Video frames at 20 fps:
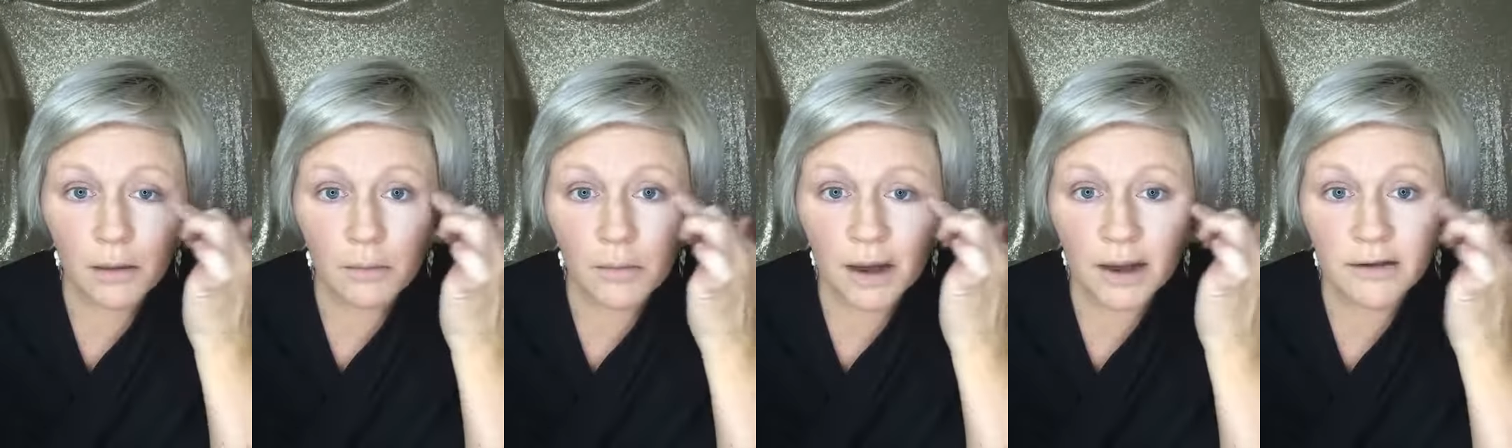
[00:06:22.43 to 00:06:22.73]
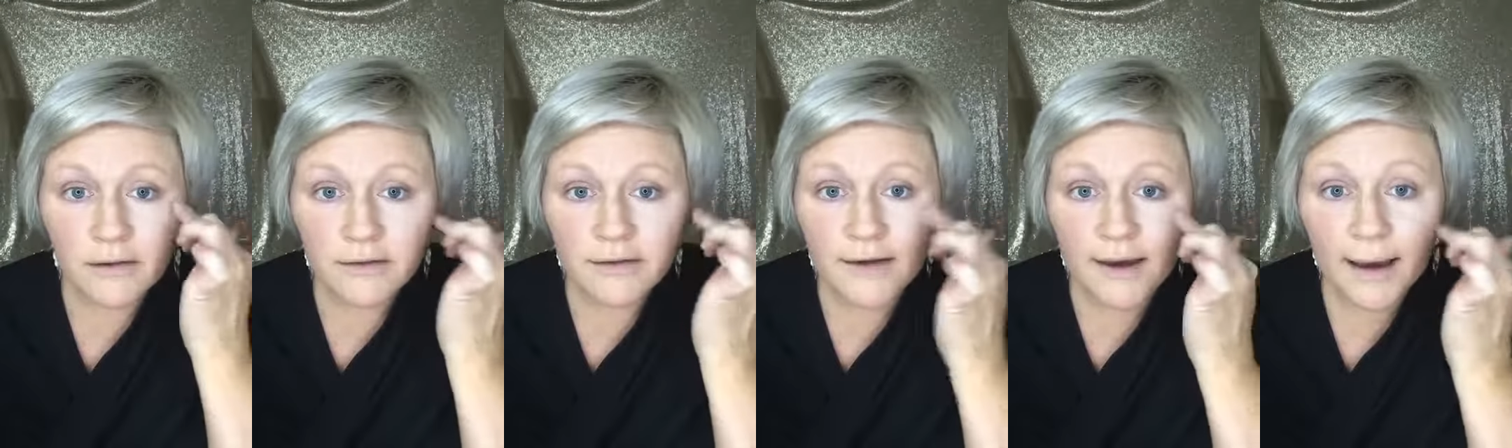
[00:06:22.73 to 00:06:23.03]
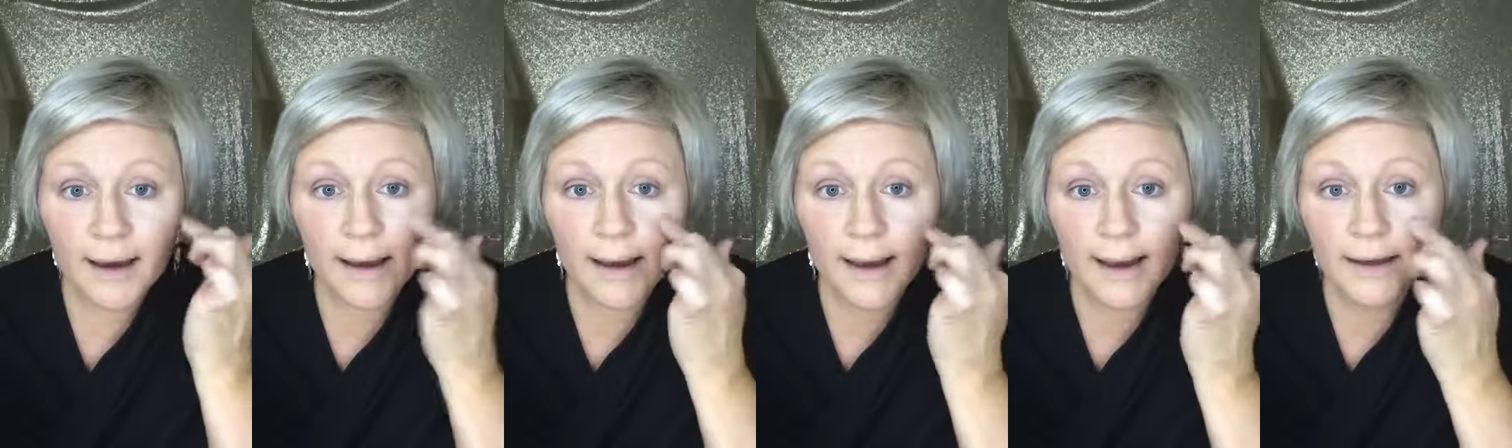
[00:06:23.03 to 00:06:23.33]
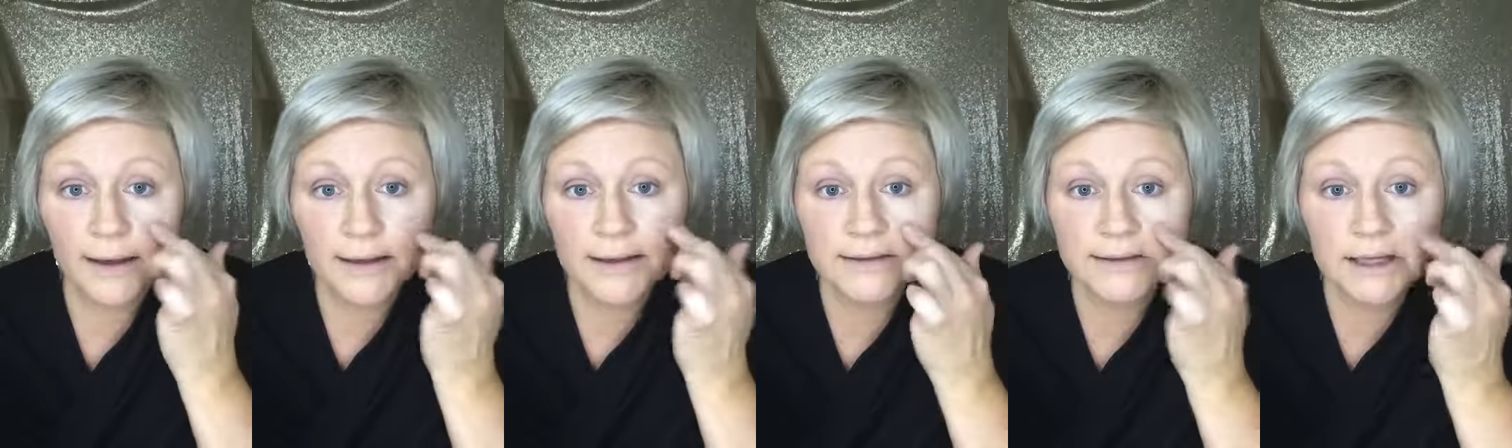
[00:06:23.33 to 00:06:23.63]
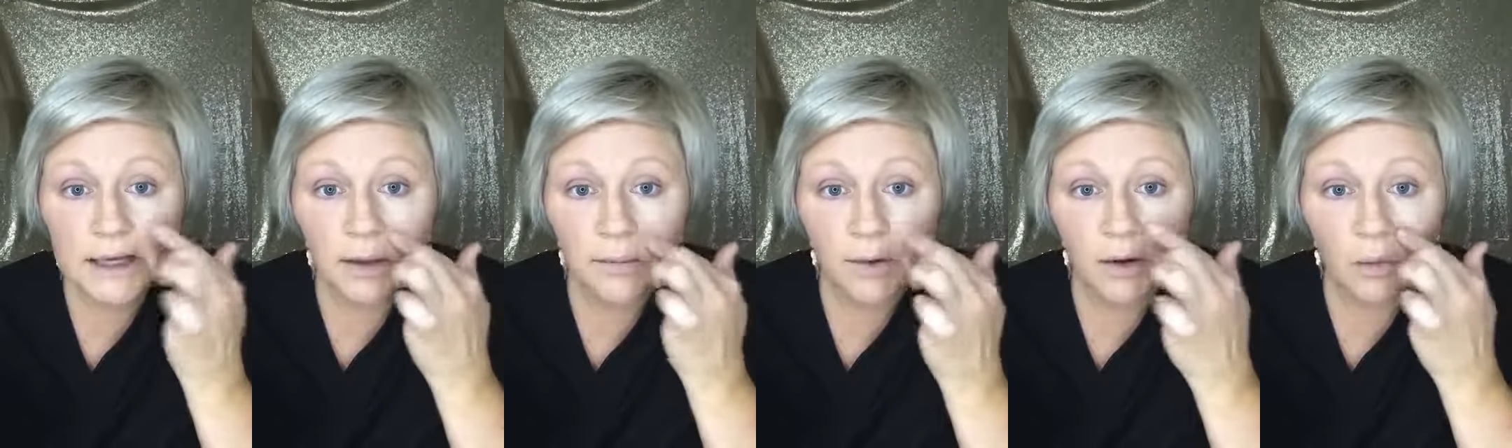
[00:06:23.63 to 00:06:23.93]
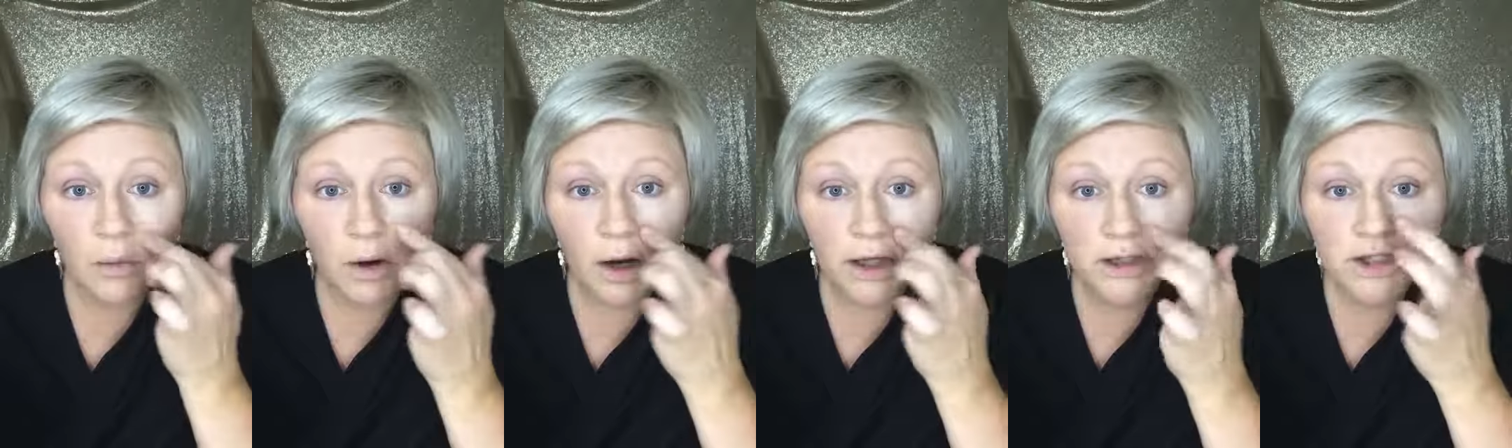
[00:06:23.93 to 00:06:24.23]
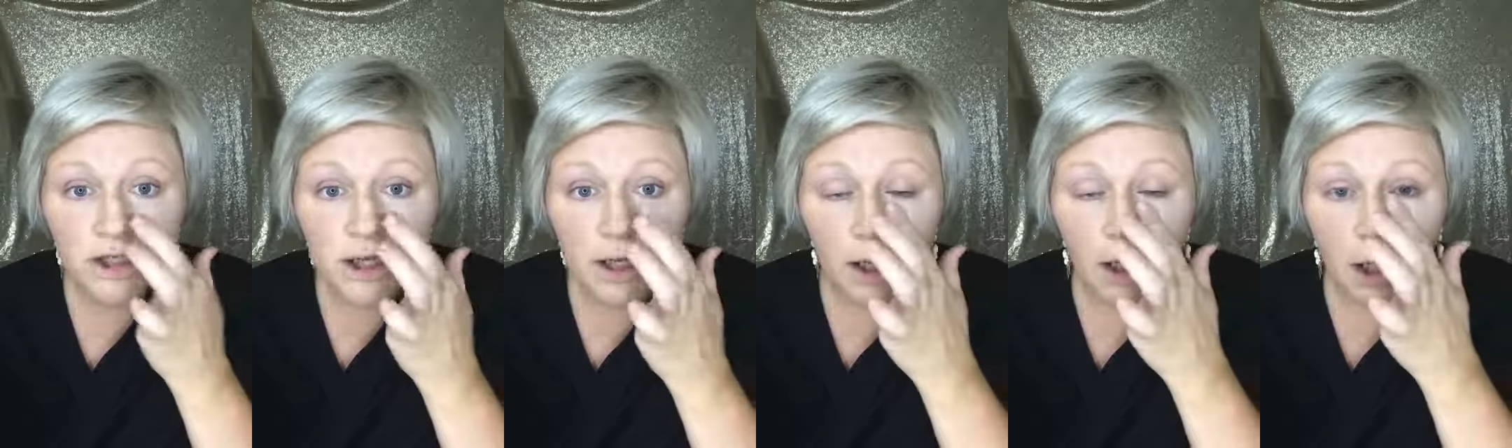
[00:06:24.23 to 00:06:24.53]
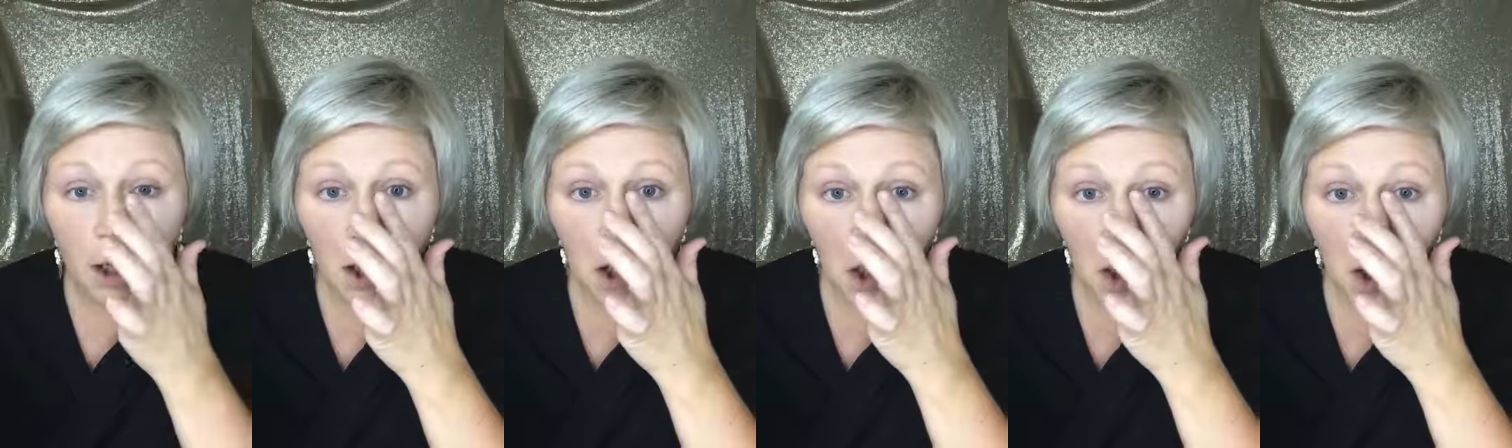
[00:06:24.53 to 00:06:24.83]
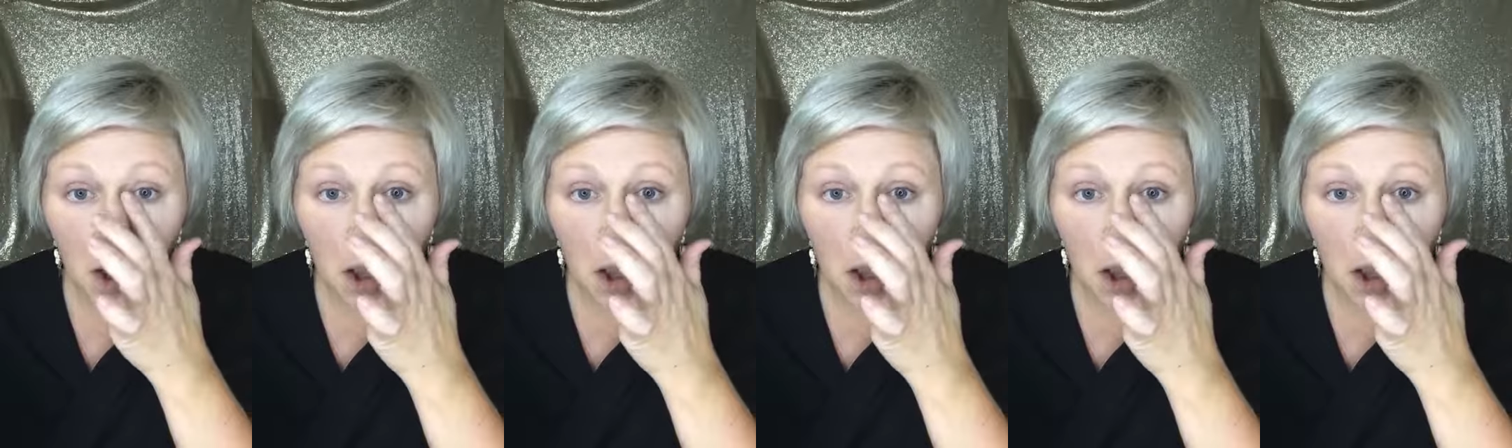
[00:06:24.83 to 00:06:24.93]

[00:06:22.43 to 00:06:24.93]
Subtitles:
My dad is going to be watching